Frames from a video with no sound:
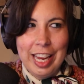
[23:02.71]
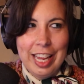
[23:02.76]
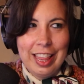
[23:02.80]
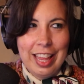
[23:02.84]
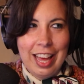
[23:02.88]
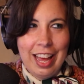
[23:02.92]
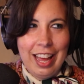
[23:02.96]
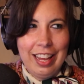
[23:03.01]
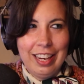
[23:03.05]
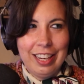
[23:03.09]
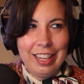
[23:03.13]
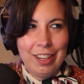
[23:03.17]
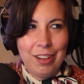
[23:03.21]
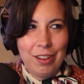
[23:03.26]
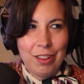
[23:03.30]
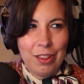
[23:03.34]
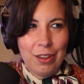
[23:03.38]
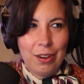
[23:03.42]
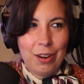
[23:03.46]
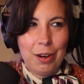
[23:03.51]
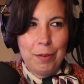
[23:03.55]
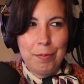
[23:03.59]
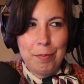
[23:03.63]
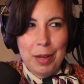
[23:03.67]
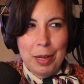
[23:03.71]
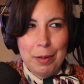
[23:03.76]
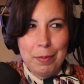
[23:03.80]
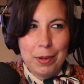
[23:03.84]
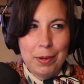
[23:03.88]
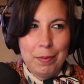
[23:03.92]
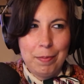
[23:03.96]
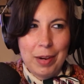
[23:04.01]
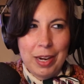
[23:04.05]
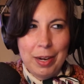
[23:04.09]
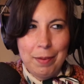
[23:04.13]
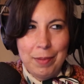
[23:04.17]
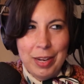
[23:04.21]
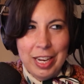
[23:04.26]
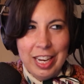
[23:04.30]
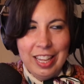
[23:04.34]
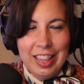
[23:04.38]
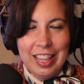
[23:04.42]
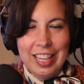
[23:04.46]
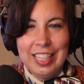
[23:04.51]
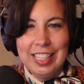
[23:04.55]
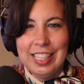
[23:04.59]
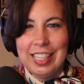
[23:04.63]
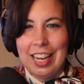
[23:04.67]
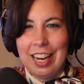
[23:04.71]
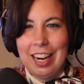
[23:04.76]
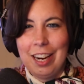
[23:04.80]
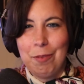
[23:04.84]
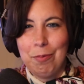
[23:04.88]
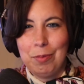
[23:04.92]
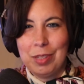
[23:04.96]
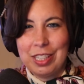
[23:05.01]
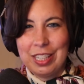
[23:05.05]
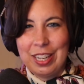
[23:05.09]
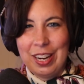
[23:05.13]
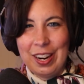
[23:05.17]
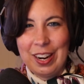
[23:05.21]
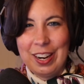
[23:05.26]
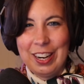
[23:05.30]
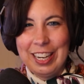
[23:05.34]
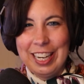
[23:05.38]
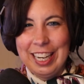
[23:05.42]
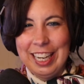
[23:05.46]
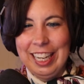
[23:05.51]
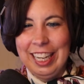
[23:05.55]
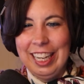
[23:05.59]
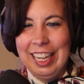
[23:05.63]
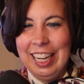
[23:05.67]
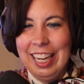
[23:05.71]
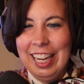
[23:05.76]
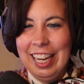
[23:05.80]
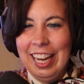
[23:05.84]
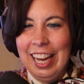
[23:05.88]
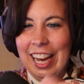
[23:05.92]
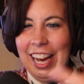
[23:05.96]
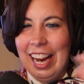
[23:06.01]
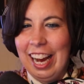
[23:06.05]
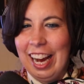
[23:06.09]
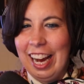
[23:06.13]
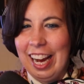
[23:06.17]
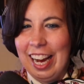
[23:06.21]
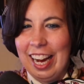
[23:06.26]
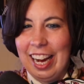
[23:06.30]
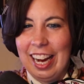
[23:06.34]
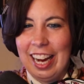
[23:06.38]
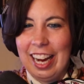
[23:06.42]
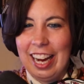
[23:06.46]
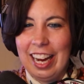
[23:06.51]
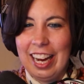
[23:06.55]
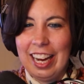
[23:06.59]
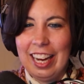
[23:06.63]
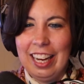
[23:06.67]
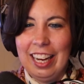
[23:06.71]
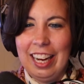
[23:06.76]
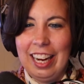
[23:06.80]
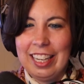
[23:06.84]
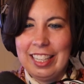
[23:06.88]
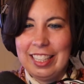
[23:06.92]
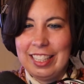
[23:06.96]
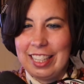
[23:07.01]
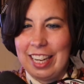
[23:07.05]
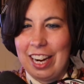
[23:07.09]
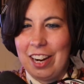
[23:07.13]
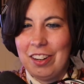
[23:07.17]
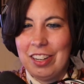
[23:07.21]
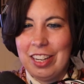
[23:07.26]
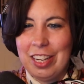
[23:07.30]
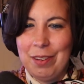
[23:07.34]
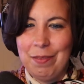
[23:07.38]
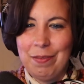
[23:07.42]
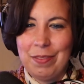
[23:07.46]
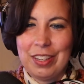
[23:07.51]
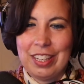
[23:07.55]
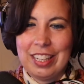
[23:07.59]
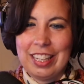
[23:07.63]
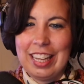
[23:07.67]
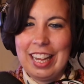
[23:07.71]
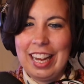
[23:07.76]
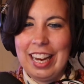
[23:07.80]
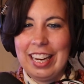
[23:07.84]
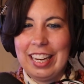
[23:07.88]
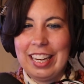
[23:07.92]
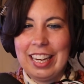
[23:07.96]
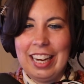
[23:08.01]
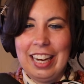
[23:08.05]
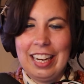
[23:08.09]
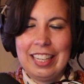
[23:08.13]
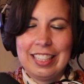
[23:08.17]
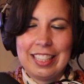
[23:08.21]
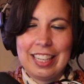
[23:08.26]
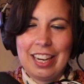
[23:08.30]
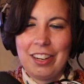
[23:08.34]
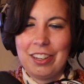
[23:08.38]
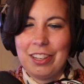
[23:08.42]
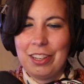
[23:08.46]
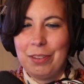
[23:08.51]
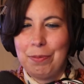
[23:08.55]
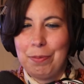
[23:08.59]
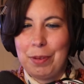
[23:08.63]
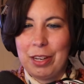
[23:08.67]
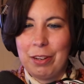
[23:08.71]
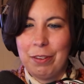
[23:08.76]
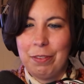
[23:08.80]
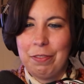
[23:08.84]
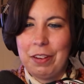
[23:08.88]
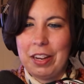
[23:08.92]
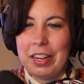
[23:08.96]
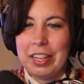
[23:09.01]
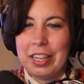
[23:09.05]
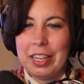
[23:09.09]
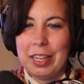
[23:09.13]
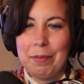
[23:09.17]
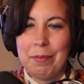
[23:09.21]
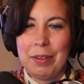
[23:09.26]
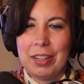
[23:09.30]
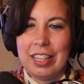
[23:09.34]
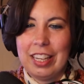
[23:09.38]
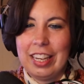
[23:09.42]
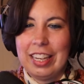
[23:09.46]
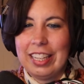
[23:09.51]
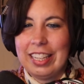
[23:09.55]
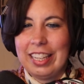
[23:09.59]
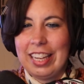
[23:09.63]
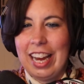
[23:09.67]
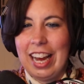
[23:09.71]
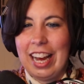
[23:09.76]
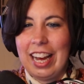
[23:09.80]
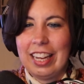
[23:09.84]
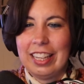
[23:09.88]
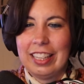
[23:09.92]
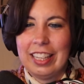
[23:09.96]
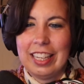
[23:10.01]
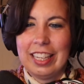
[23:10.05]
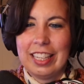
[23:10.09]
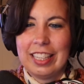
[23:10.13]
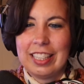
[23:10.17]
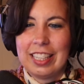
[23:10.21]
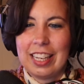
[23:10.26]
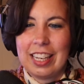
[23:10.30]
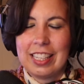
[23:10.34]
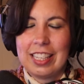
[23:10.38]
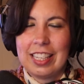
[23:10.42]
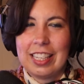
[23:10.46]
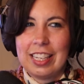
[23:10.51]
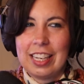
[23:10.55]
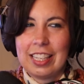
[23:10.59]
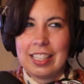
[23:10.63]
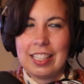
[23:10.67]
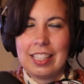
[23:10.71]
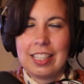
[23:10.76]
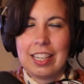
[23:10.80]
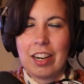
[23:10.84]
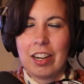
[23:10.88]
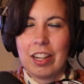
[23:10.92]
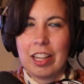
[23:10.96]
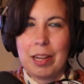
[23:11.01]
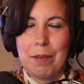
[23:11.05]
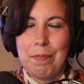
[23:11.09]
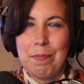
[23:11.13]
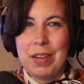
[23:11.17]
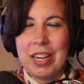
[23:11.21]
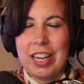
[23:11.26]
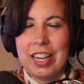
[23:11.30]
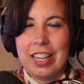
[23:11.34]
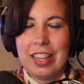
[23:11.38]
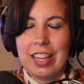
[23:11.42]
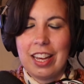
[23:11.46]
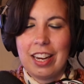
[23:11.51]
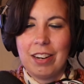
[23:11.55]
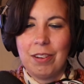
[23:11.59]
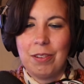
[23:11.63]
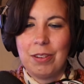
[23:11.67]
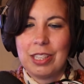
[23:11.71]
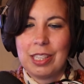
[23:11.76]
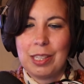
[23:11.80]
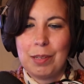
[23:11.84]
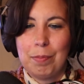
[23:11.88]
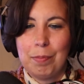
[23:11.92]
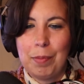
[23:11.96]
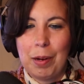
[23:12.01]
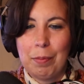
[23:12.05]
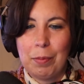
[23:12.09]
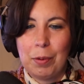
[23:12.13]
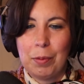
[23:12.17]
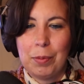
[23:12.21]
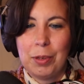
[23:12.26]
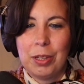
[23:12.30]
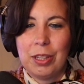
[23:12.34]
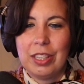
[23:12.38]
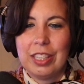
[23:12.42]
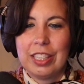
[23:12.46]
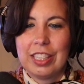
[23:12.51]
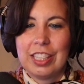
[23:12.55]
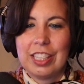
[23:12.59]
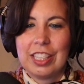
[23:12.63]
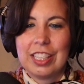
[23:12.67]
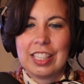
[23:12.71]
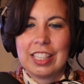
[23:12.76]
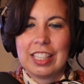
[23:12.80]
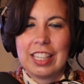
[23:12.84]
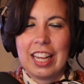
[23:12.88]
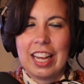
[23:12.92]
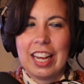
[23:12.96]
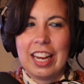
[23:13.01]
that you thought maybe might make this, I'm sorry. I doubt it, but I doubt you'd be offended, but it doesn't necessarily mean that it wasn't memorable. It's just